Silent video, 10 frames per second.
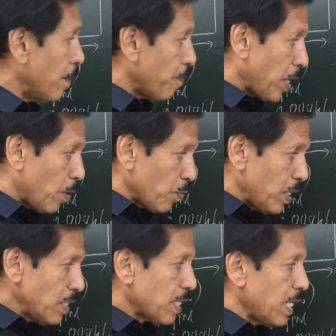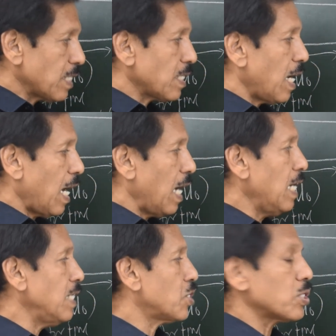Now this is the
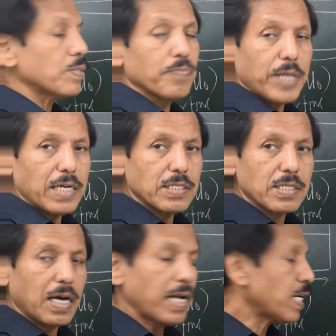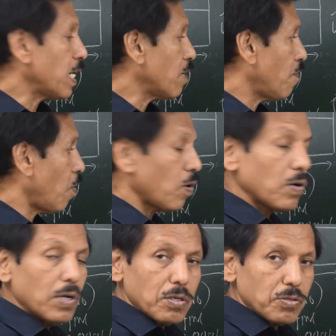LH that is corrected
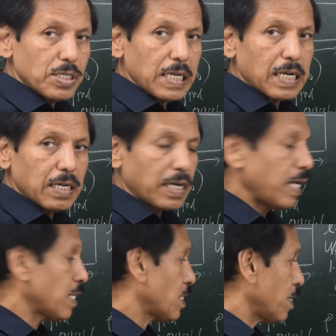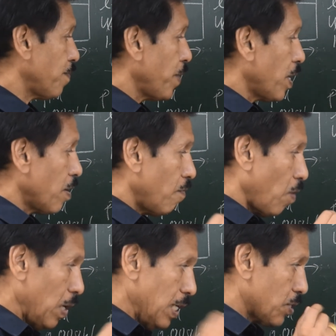for secant correction
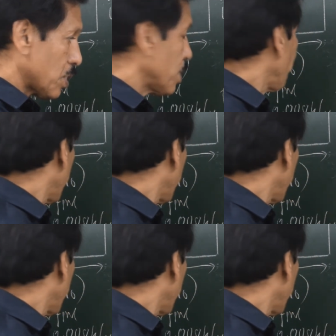for list,